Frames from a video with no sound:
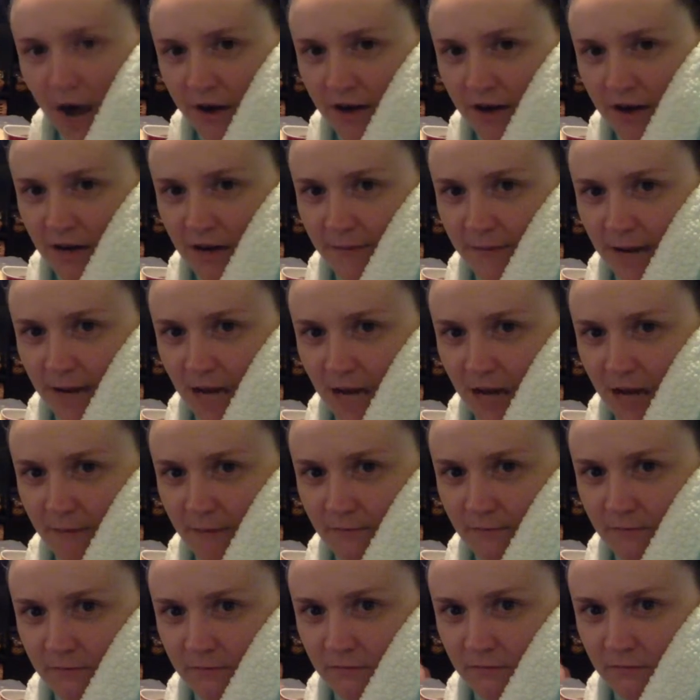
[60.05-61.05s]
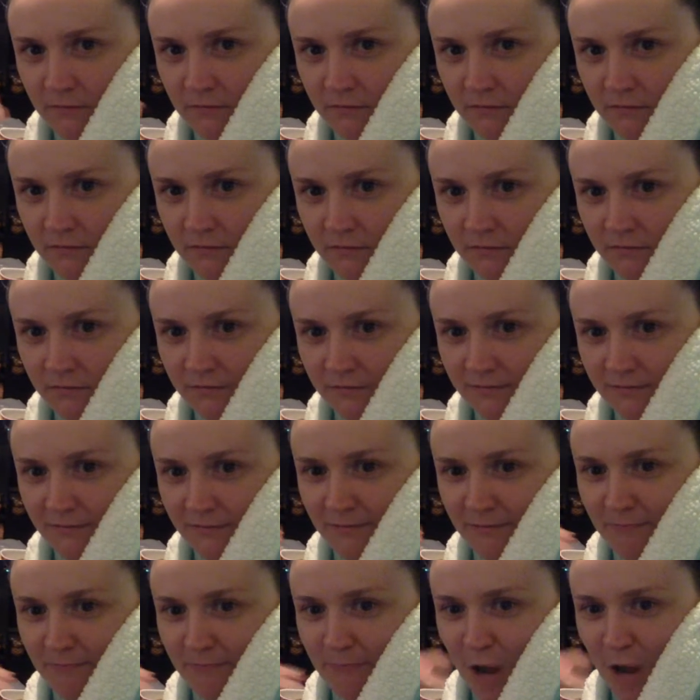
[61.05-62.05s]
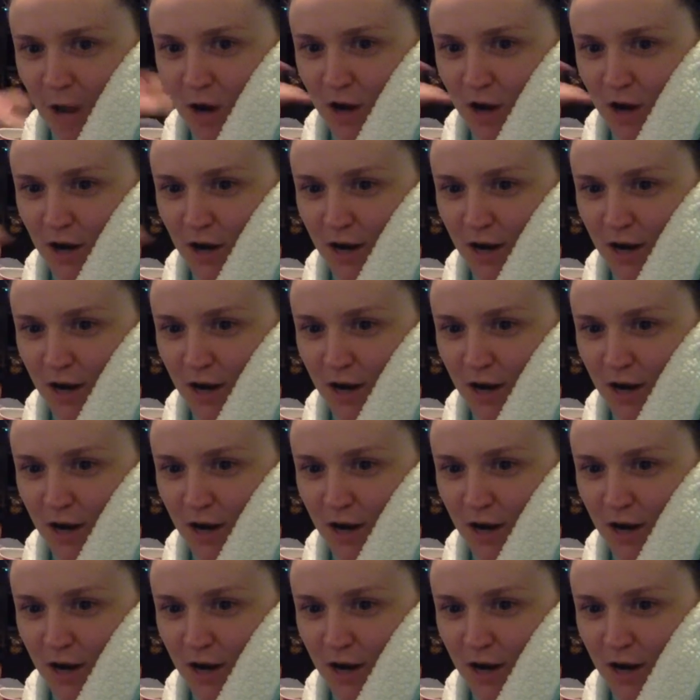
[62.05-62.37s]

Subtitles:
Dominium. Barn.